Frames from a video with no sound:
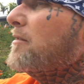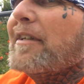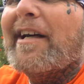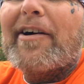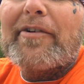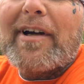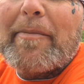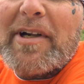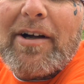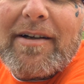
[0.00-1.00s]
I don't know.
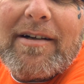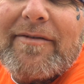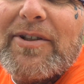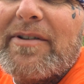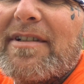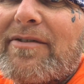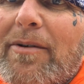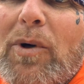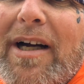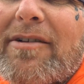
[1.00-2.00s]
I've been on and off doing this for a
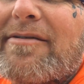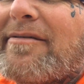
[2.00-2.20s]
while.